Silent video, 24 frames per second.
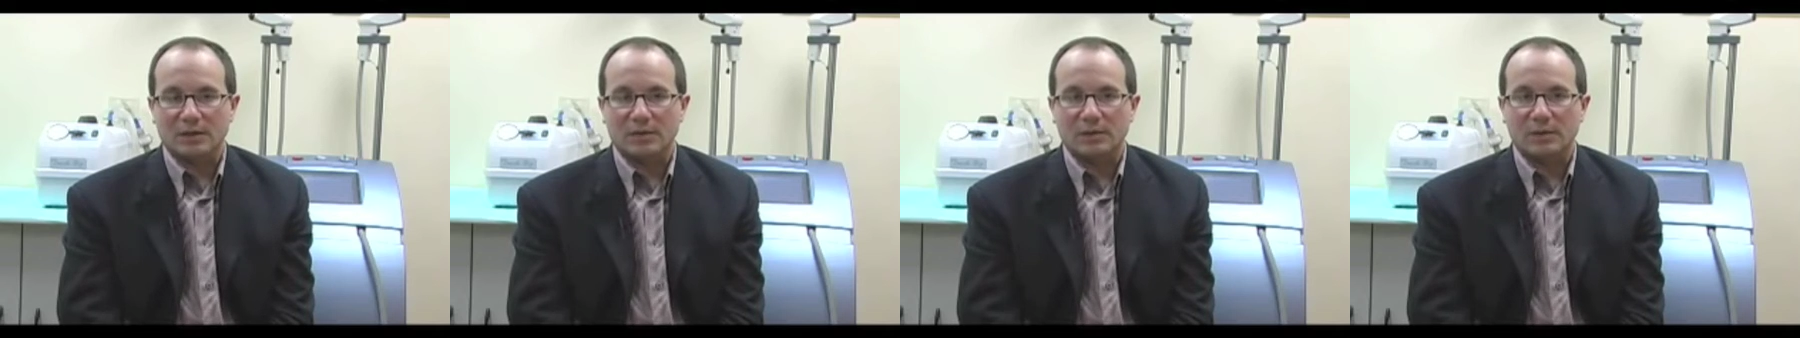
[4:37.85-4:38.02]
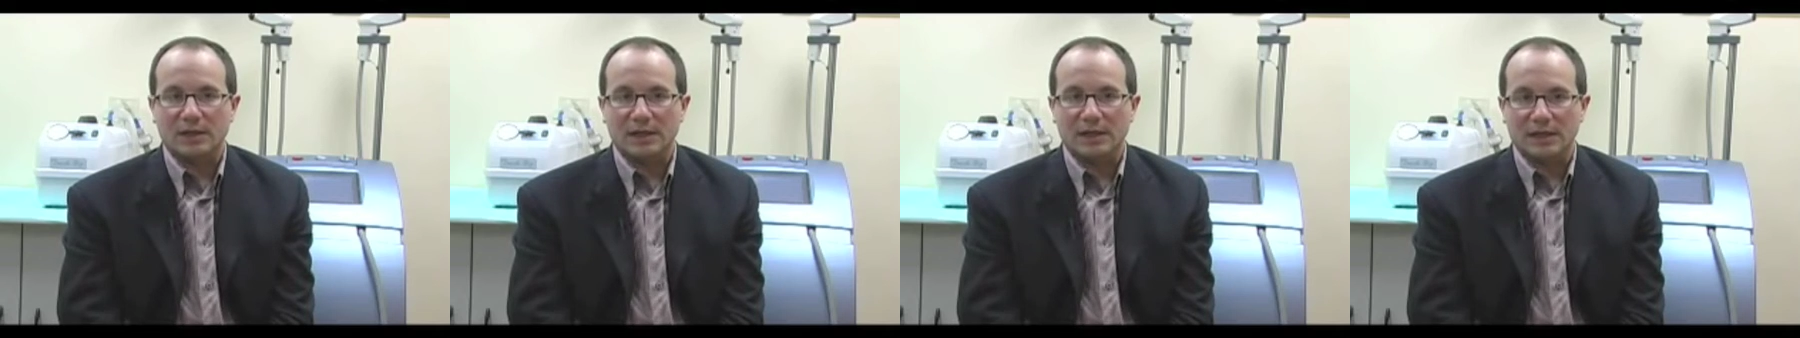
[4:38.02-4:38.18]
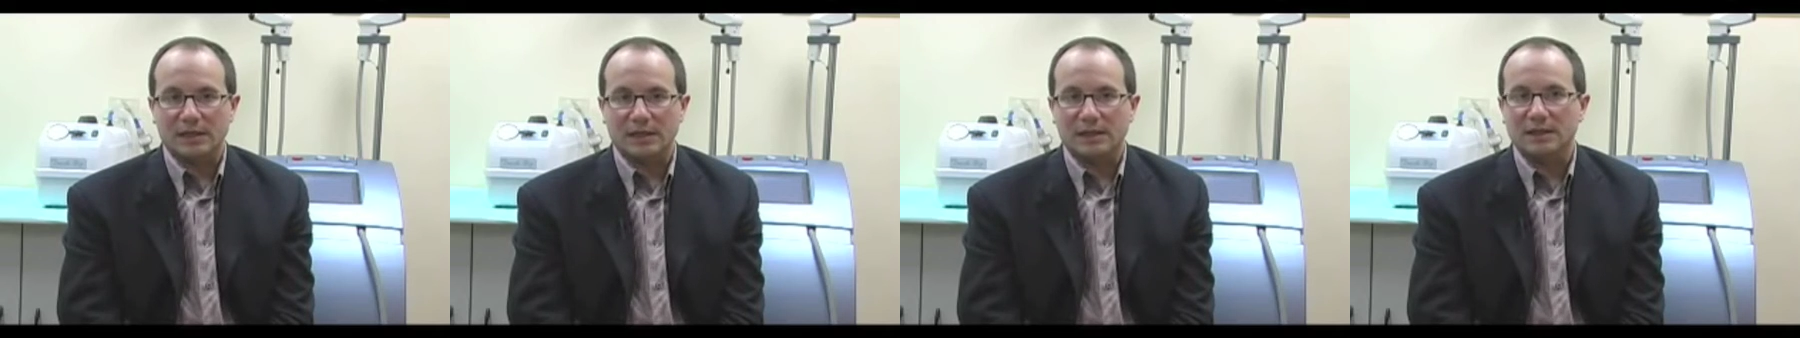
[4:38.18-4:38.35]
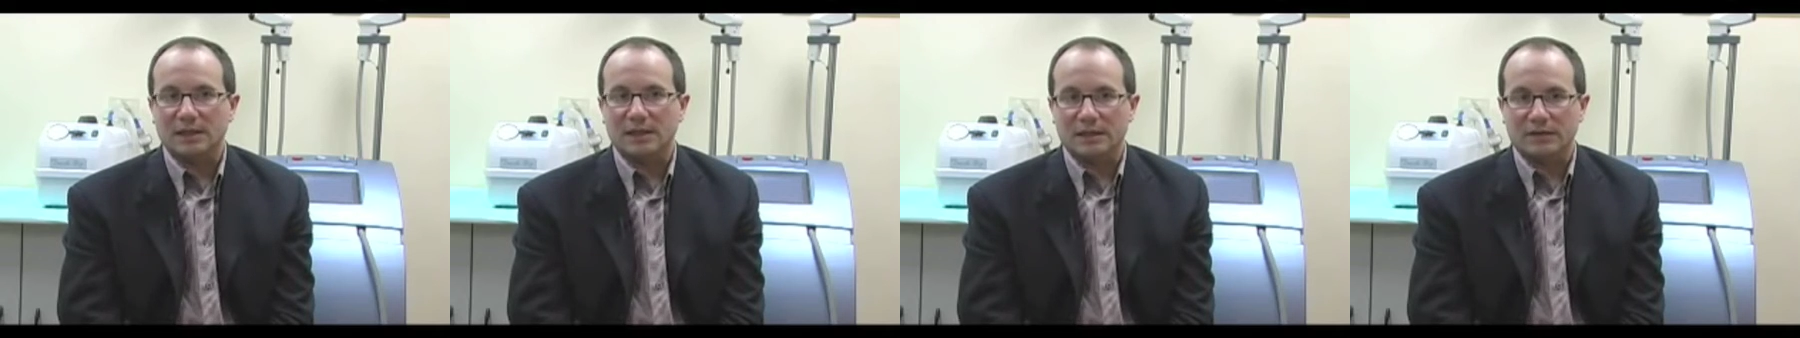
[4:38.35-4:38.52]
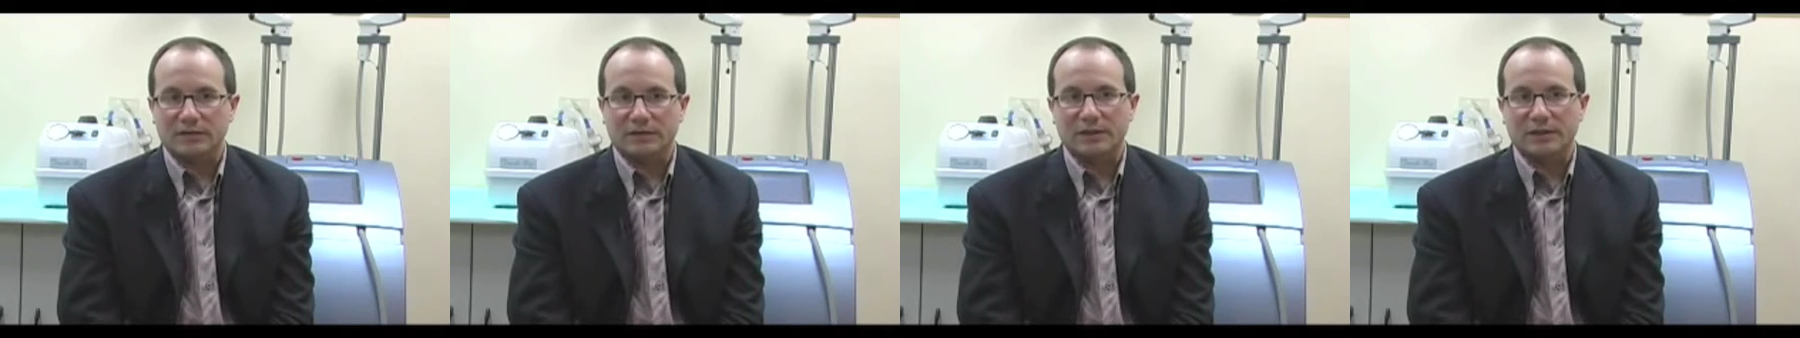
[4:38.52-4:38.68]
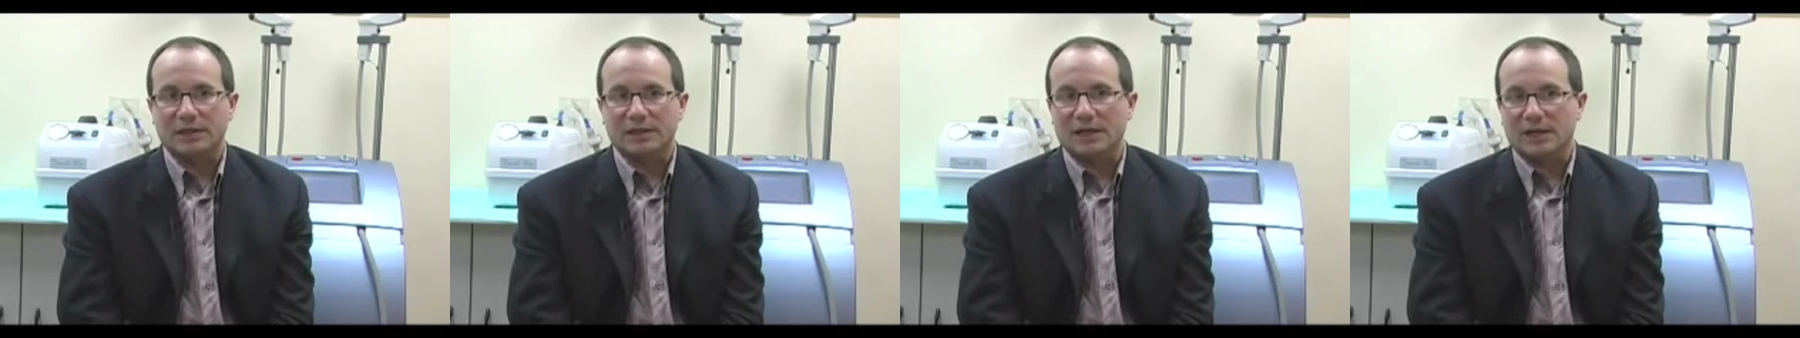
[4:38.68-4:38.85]
quick
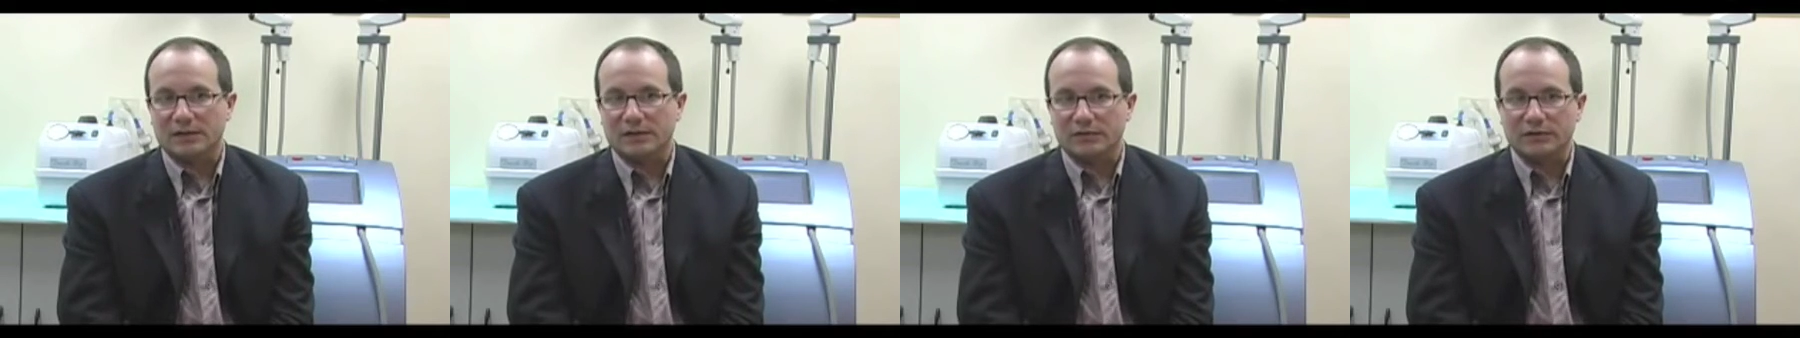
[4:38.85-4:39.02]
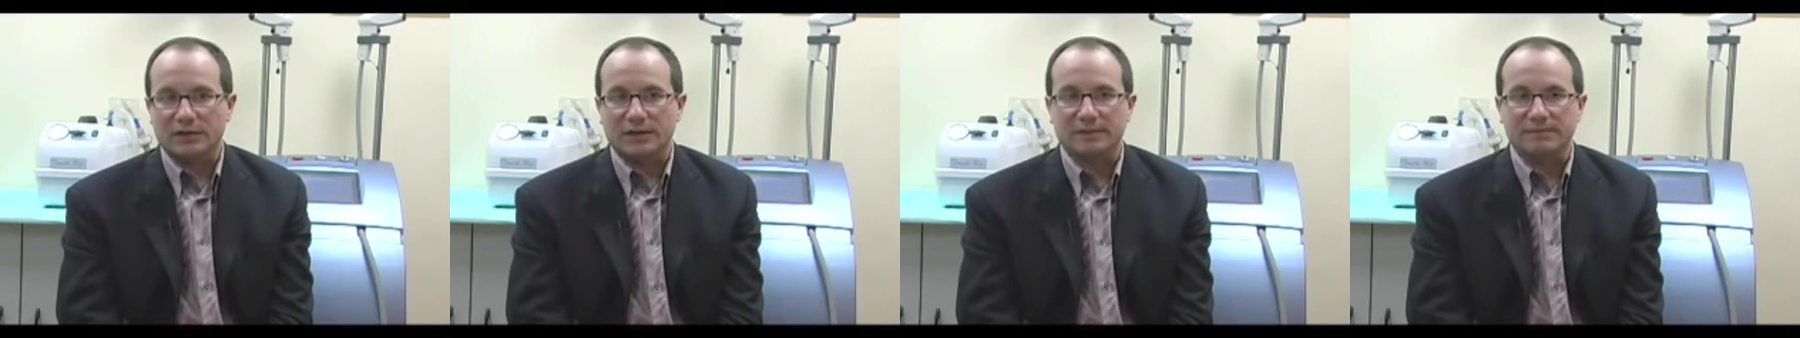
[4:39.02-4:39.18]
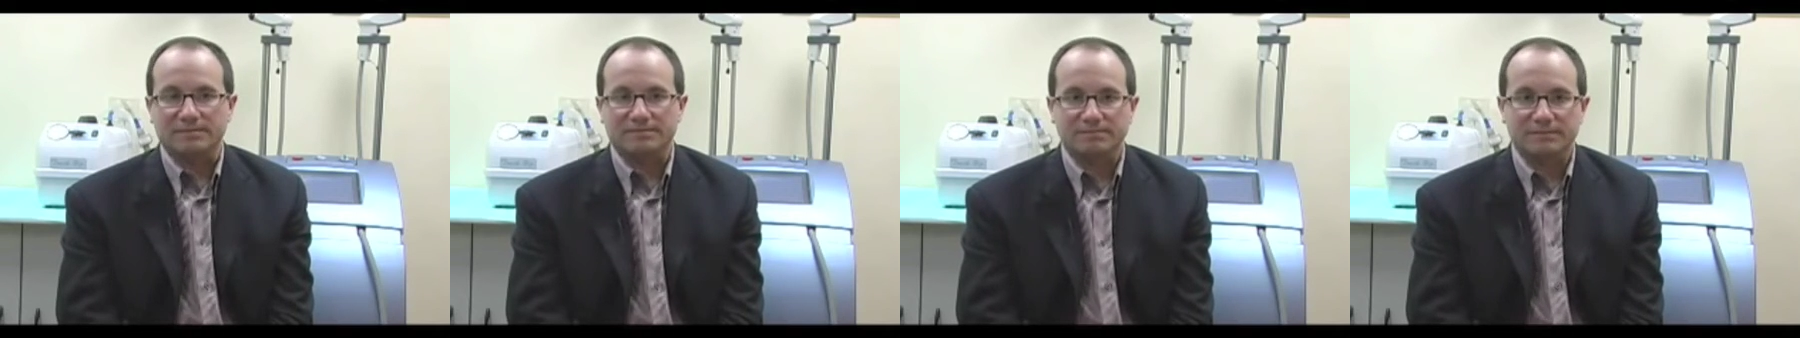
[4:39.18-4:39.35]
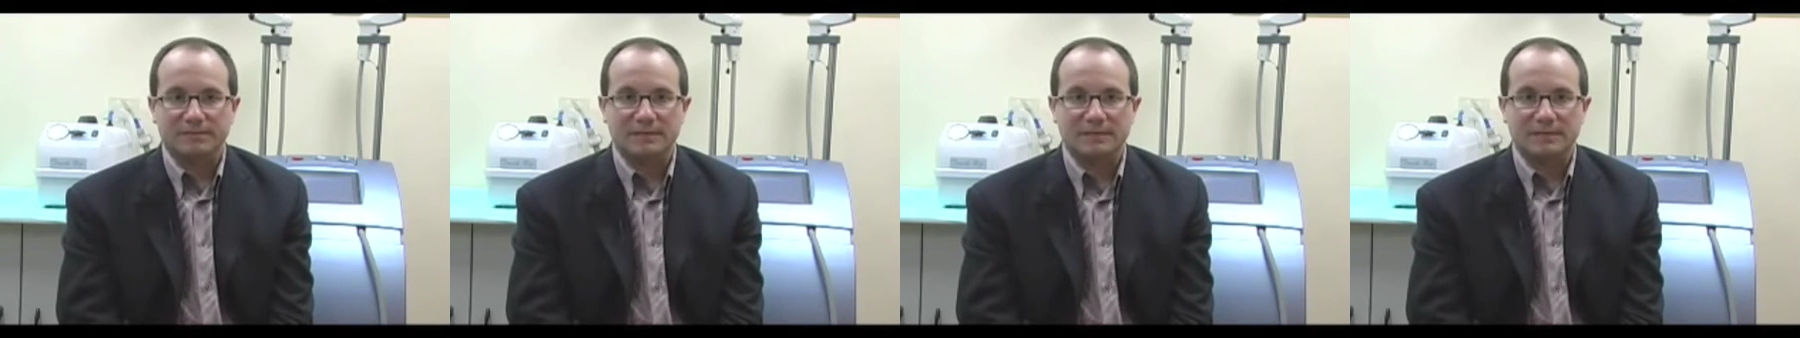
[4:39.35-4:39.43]
recovery.